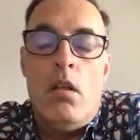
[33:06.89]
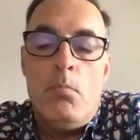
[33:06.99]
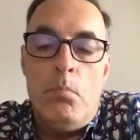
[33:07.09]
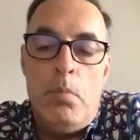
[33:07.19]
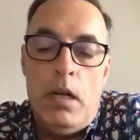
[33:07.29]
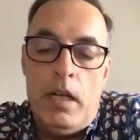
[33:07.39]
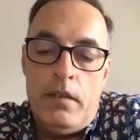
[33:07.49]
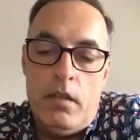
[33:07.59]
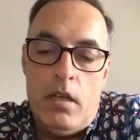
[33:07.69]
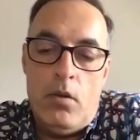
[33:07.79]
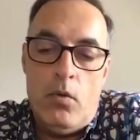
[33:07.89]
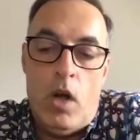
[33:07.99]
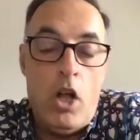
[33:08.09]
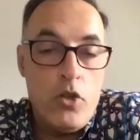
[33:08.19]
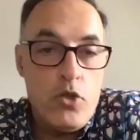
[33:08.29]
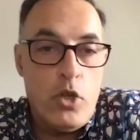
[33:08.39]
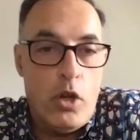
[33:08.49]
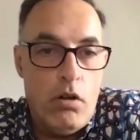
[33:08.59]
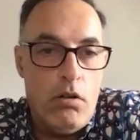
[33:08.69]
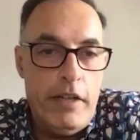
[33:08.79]
But
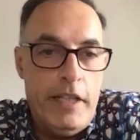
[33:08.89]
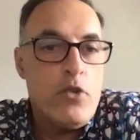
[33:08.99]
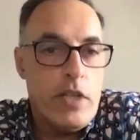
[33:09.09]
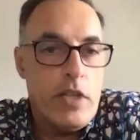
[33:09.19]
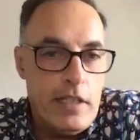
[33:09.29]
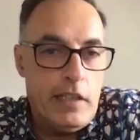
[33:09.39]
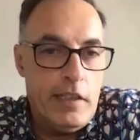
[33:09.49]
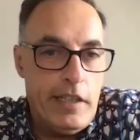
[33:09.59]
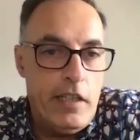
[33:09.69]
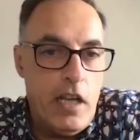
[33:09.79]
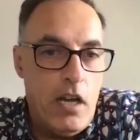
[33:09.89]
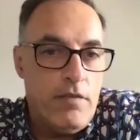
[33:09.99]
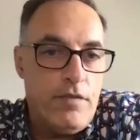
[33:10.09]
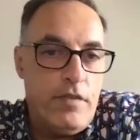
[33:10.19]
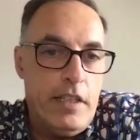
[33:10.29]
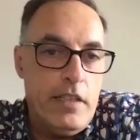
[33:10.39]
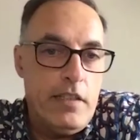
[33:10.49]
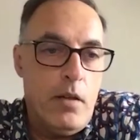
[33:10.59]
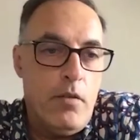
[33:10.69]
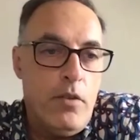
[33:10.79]
also, interestingly enough, is
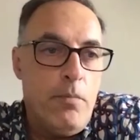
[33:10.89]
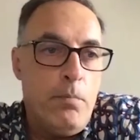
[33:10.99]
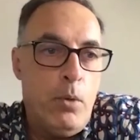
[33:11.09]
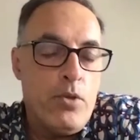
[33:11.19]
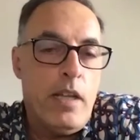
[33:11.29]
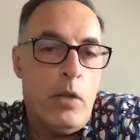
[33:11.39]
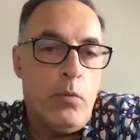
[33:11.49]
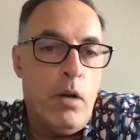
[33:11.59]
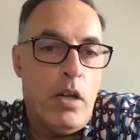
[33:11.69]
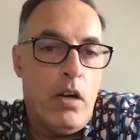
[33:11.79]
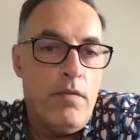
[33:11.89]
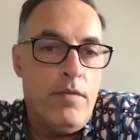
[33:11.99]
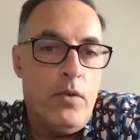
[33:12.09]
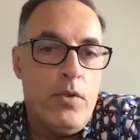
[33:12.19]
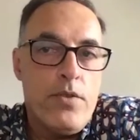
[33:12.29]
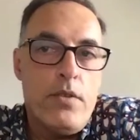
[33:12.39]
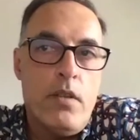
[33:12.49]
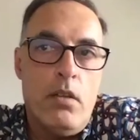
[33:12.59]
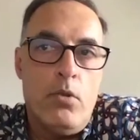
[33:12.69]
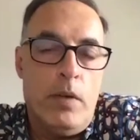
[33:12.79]
the person that we bought our first
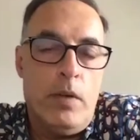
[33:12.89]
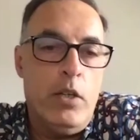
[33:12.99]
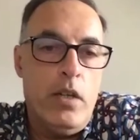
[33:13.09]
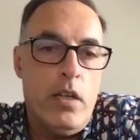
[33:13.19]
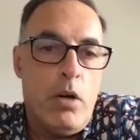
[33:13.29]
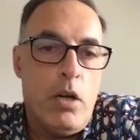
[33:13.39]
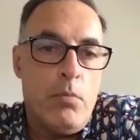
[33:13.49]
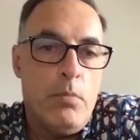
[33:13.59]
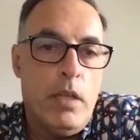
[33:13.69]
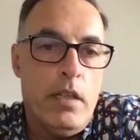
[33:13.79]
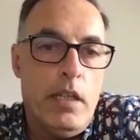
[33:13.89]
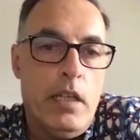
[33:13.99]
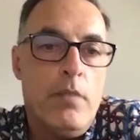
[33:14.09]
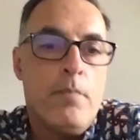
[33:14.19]
20-unit apartment building.